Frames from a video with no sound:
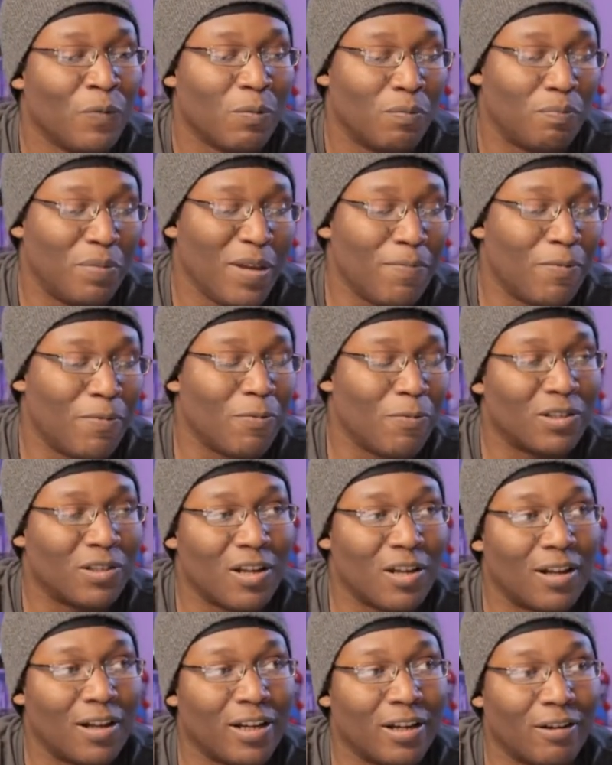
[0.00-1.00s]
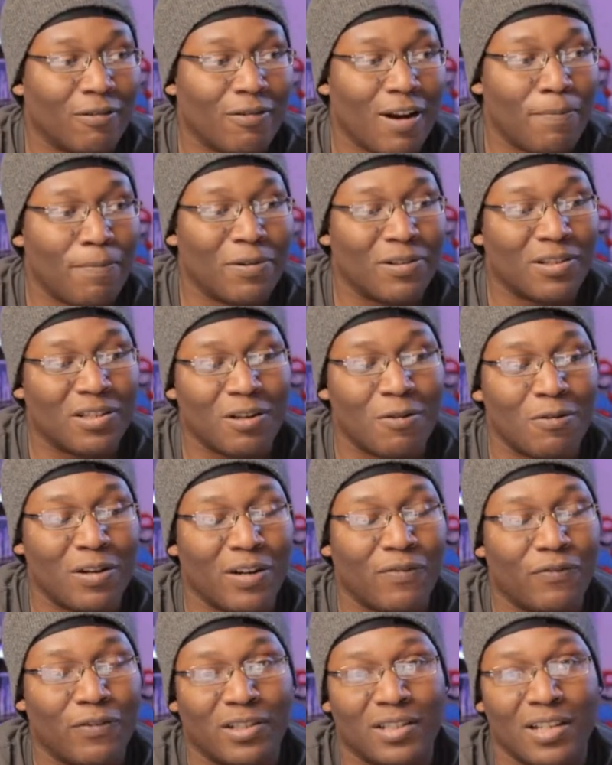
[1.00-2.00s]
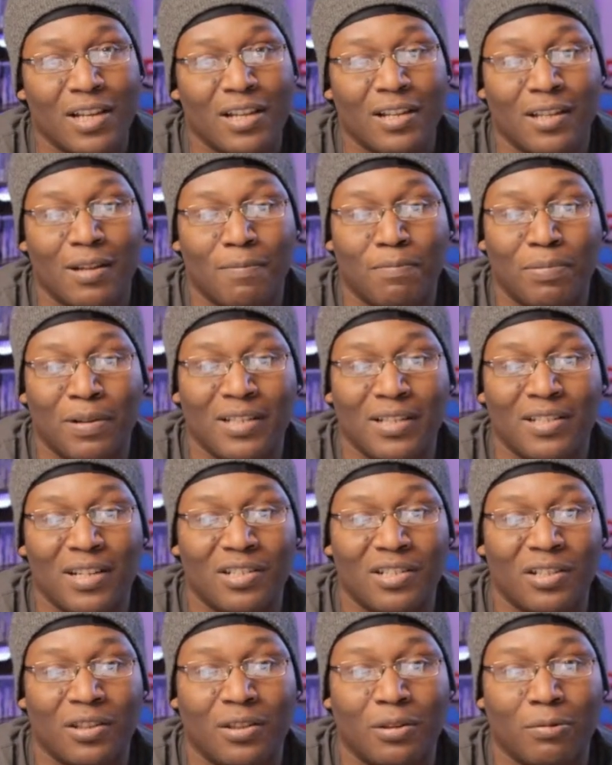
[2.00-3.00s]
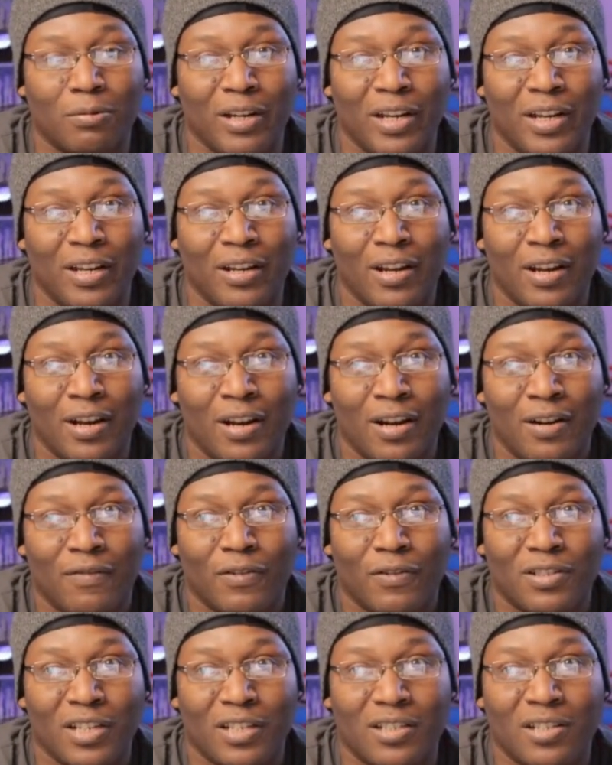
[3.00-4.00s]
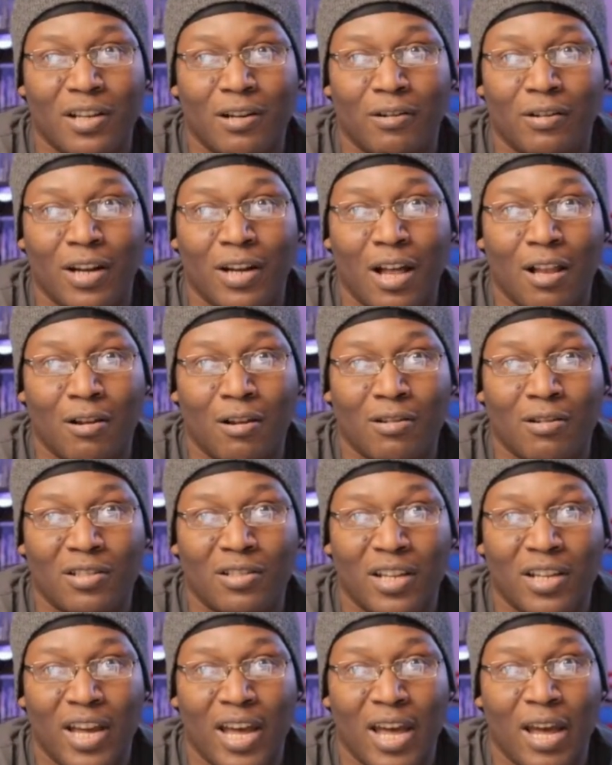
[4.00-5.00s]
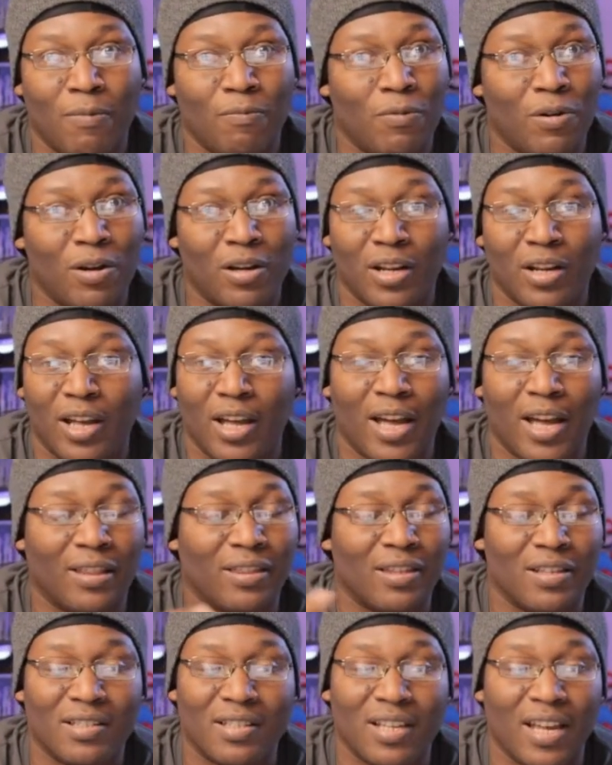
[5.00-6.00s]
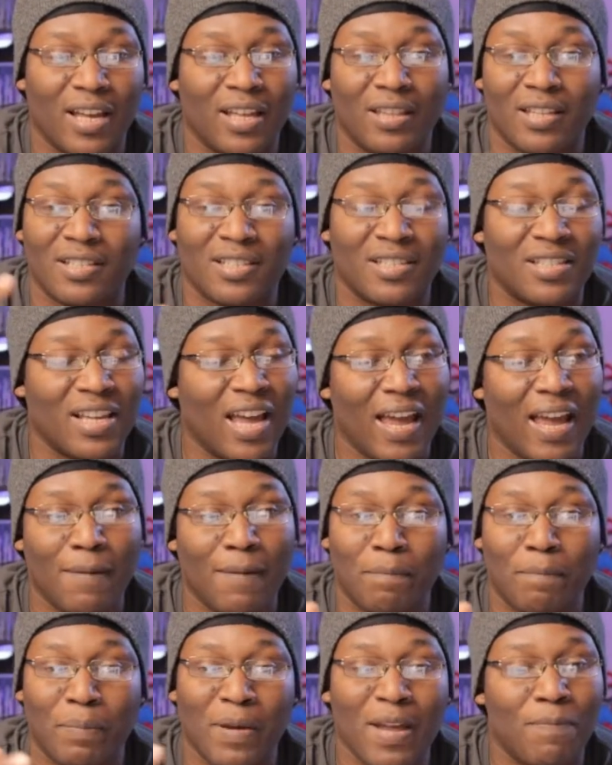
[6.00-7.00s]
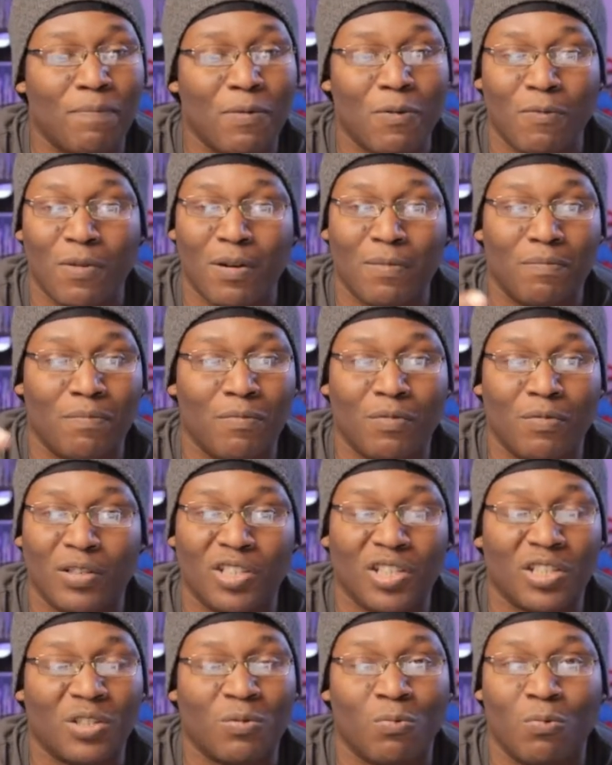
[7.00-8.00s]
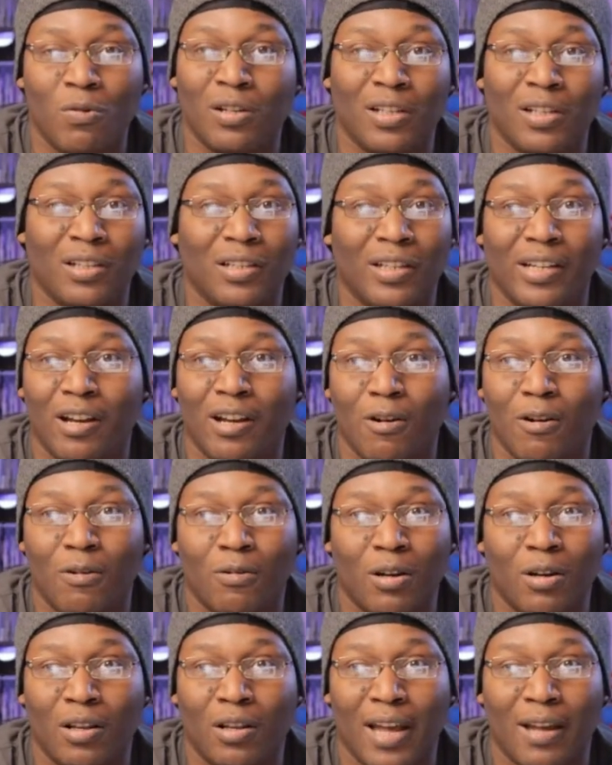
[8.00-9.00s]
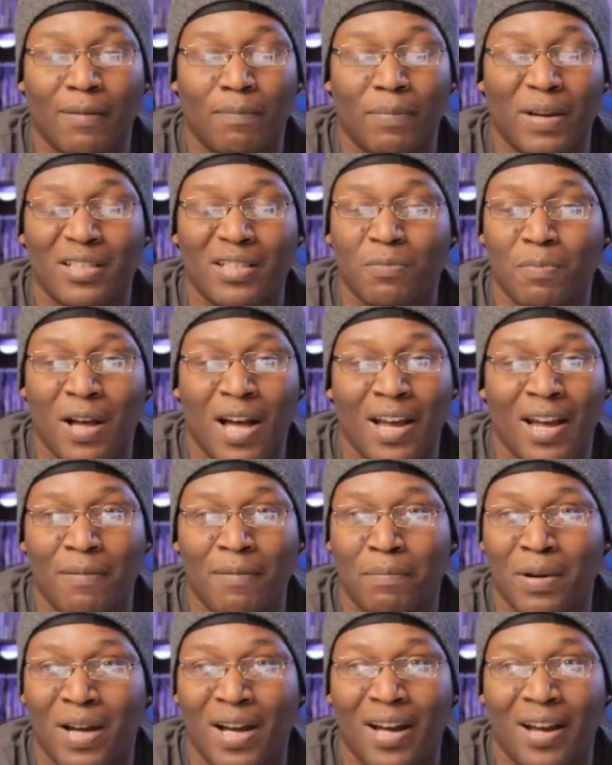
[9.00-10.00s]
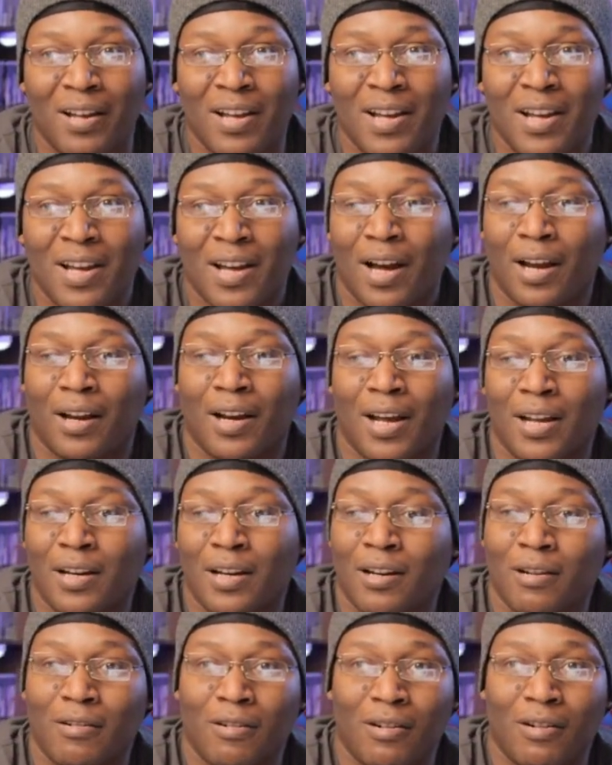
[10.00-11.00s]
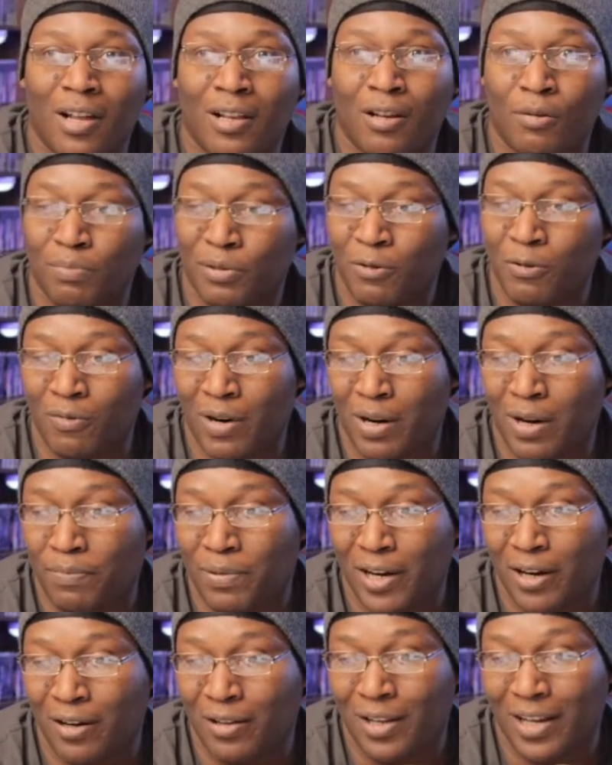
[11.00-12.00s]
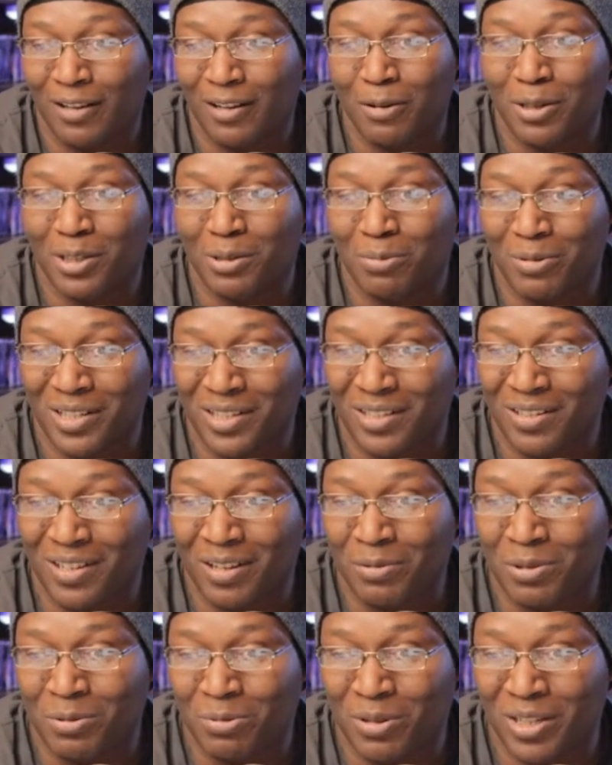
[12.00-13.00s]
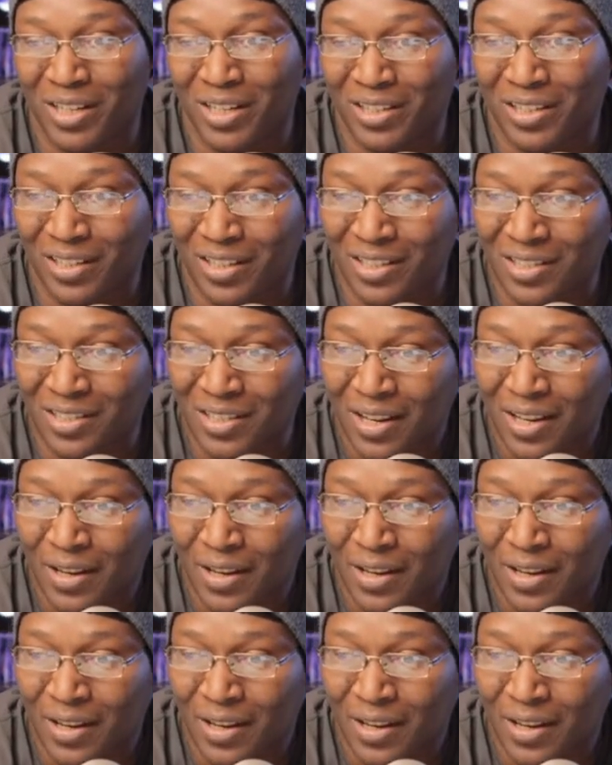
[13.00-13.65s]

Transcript: people were talking crap on Sony for selling the PlayStation 3 for $600 and would at the and the same people would just willingly go to like Best Buy and buy a $900 Blu-ray player. Like it was it was ridiculous.